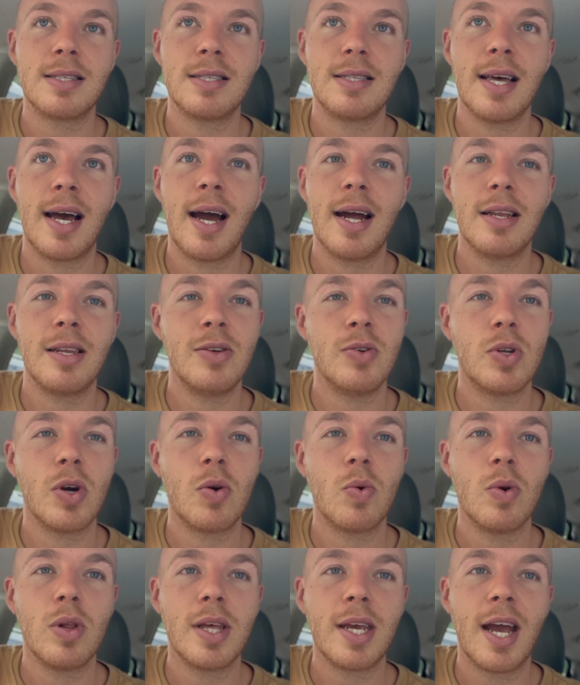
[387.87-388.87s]
that you don't
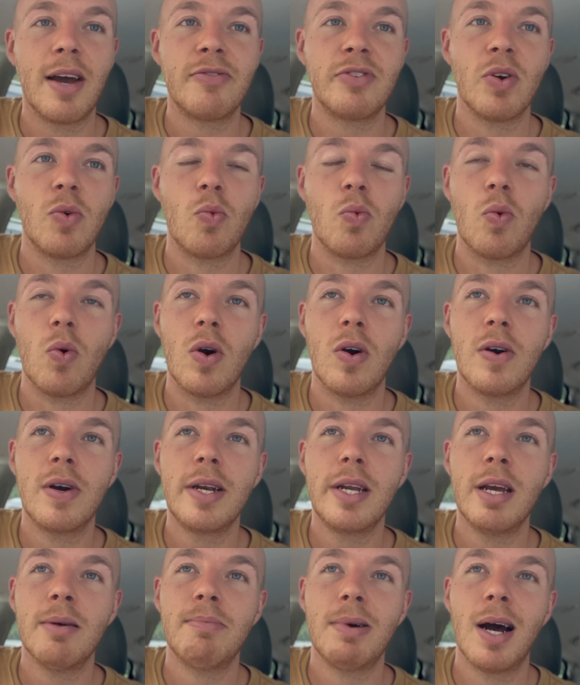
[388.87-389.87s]
really have to
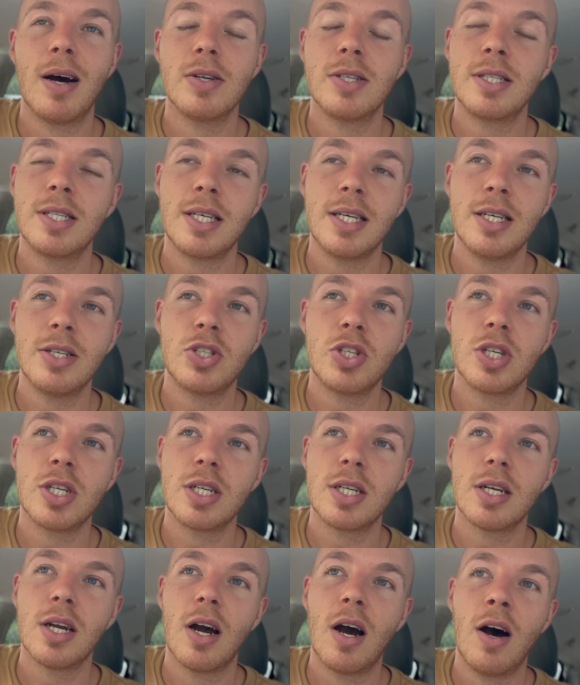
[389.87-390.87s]
worry about
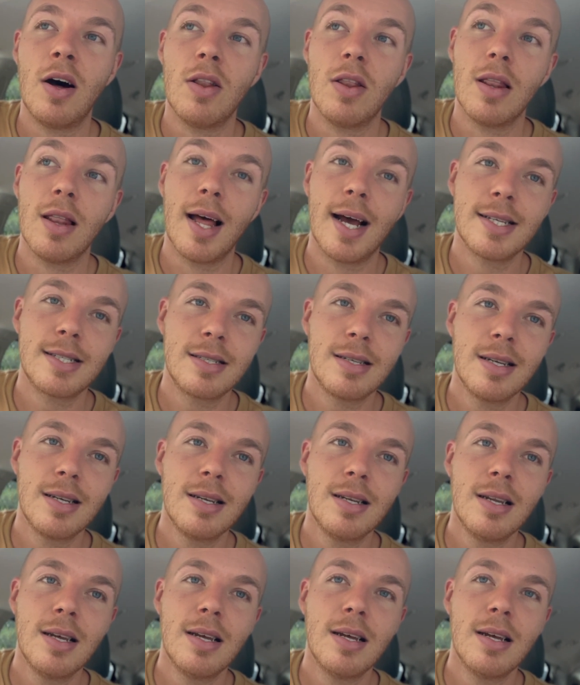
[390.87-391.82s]
teaching a lesson.